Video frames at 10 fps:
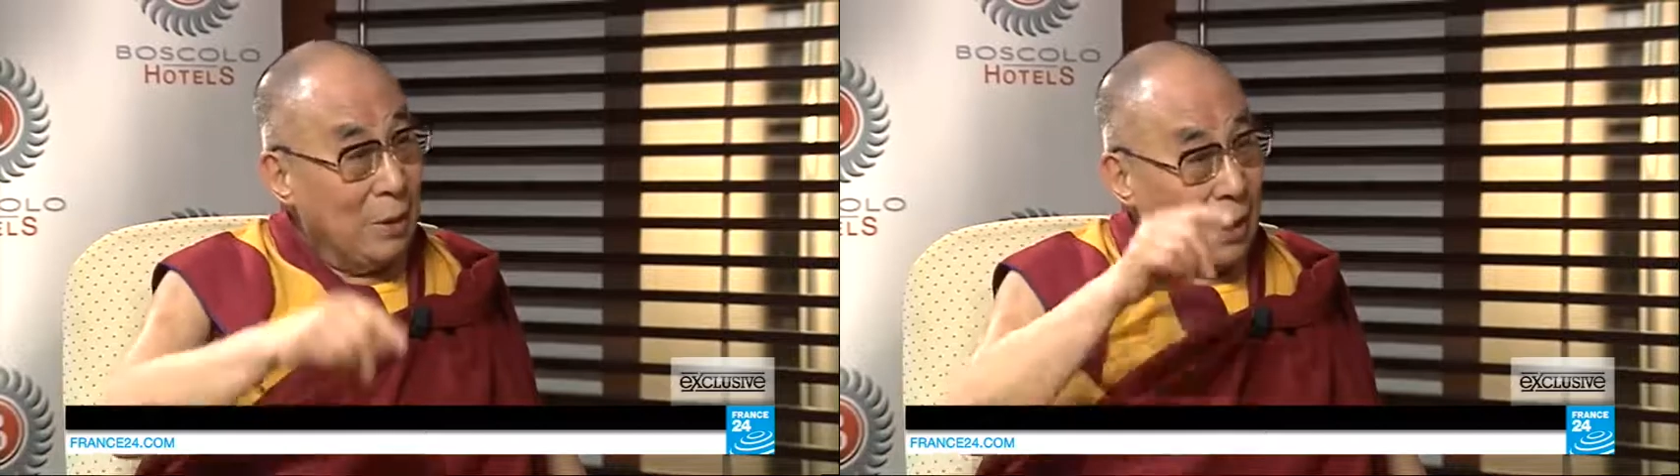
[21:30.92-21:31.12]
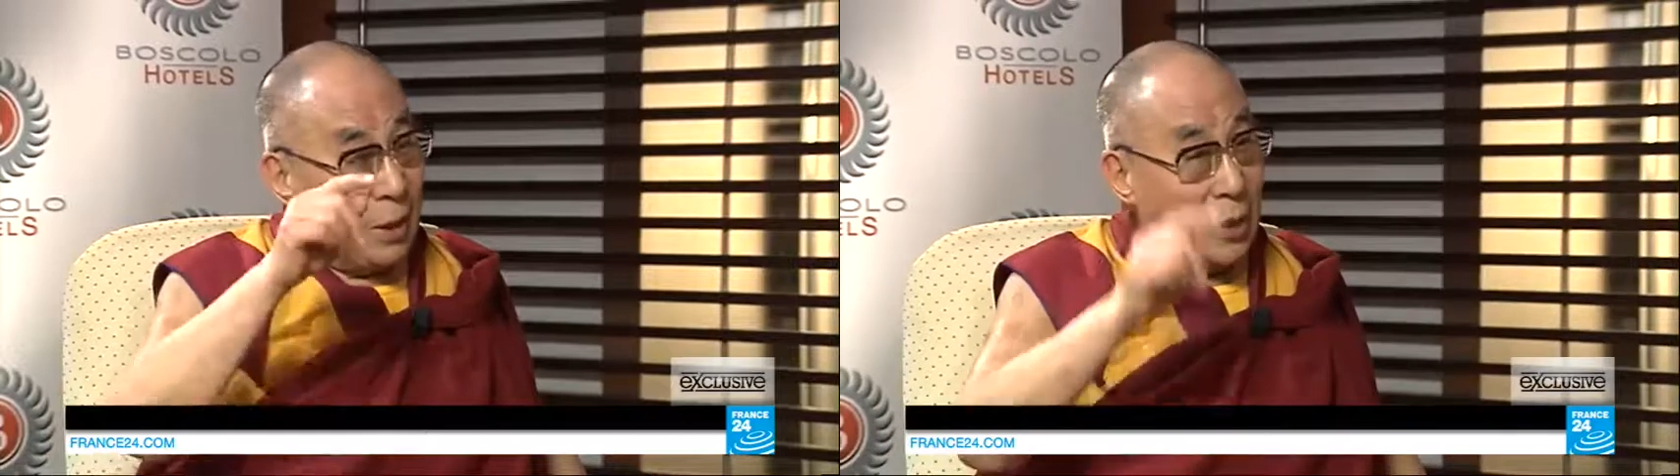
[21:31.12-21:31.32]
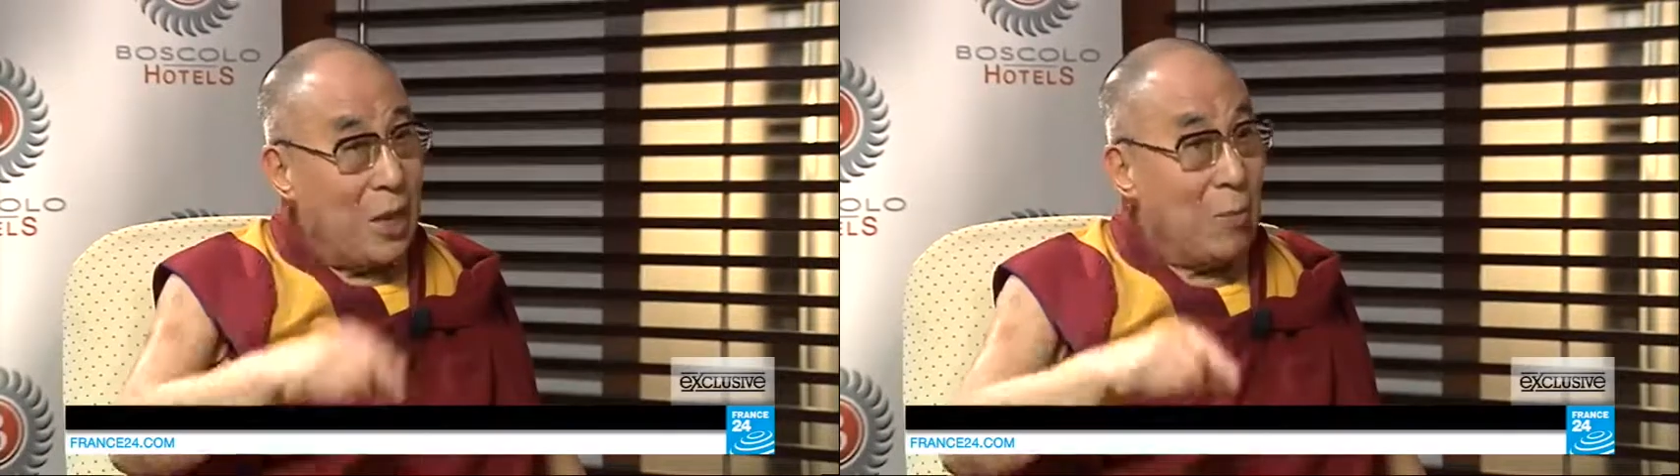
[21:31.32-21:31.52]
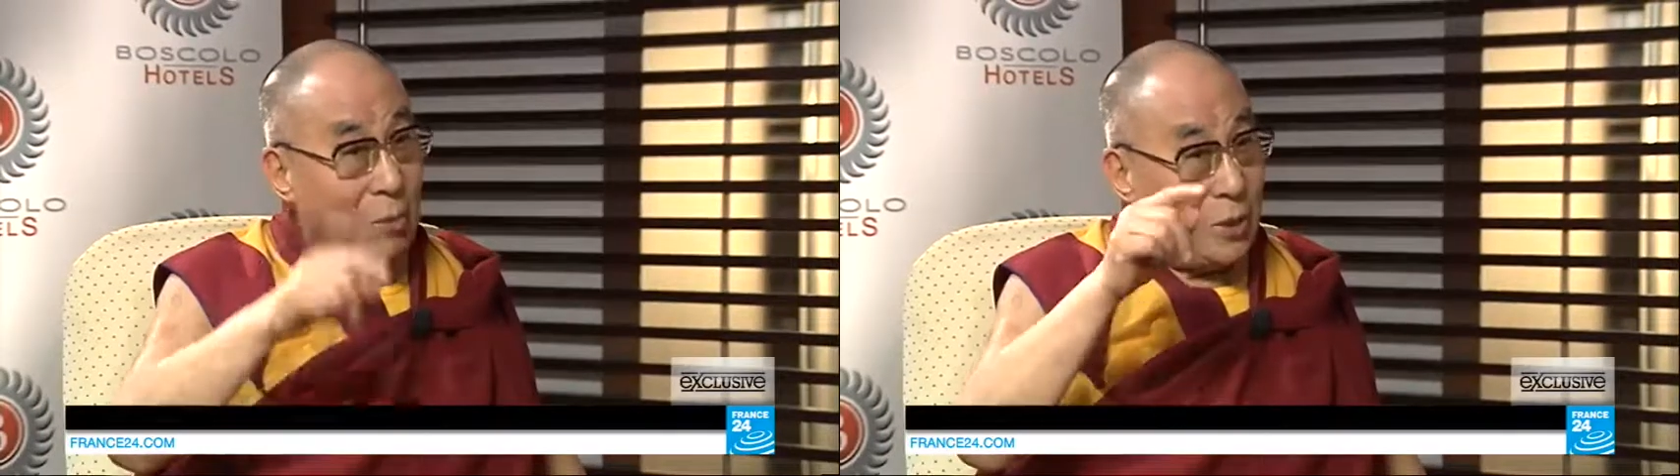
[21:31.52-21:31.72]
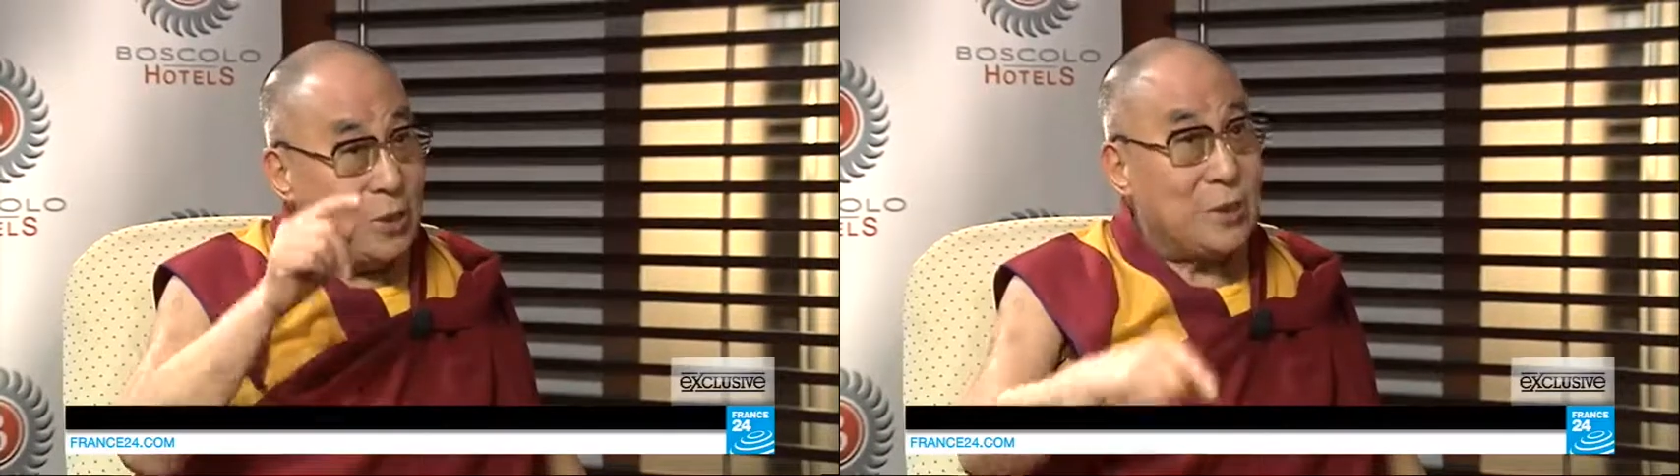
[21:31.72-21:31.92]
in the name of
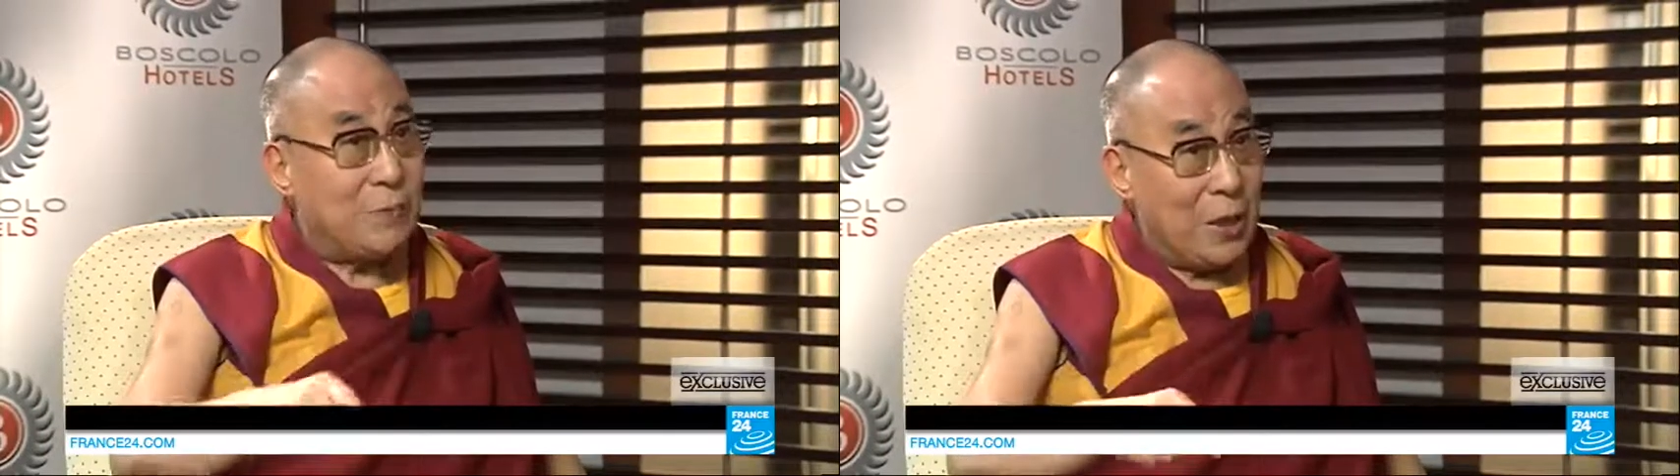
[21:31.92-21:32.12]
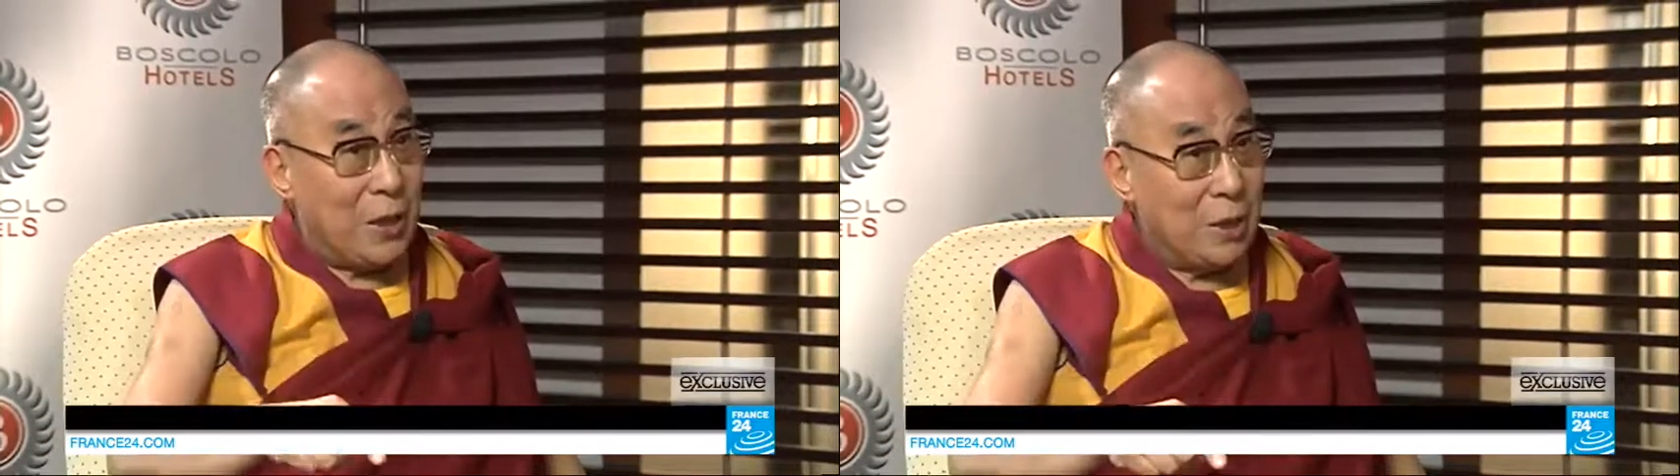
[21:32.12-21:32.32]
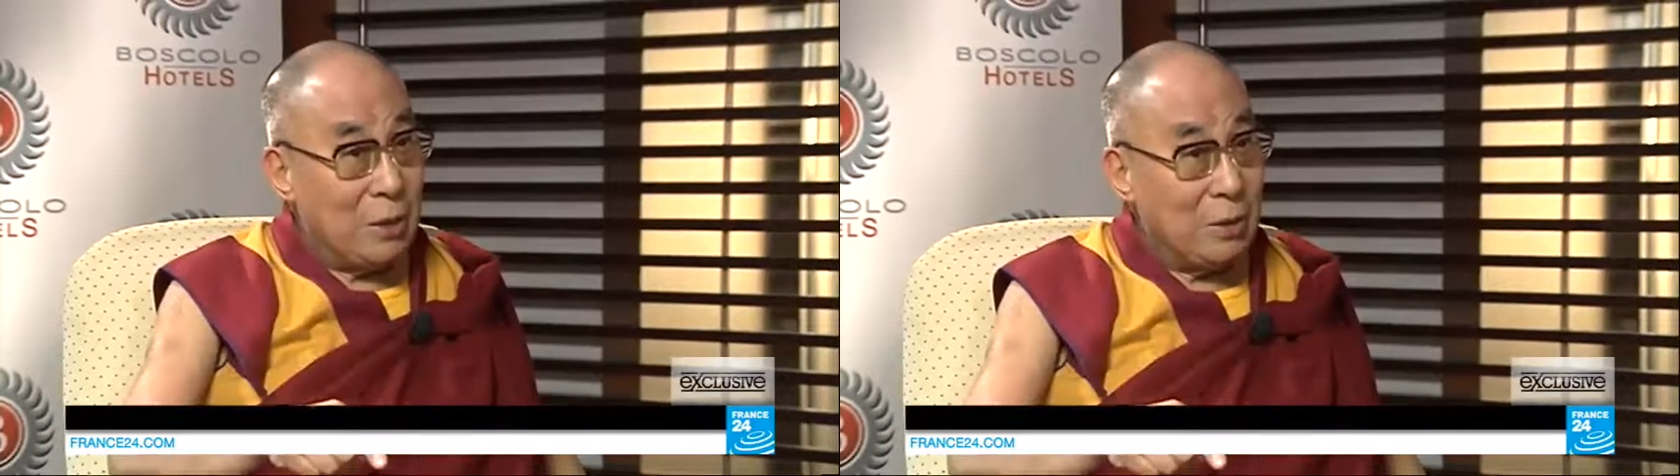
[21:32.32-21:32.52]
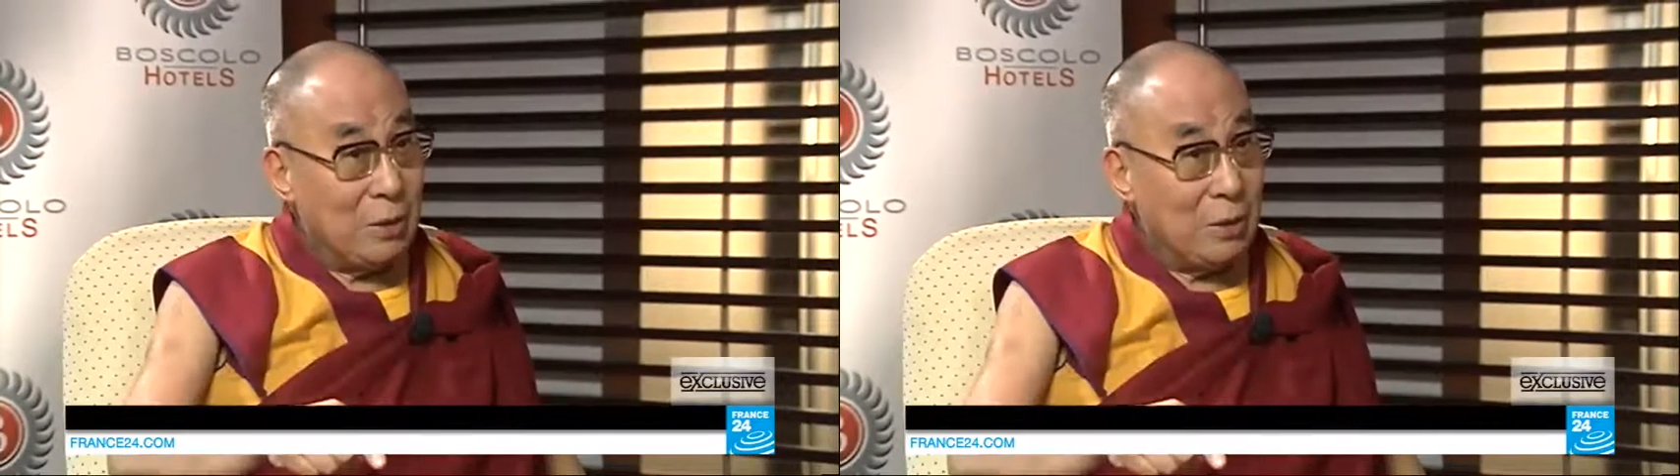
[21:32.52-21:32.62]
religious faith,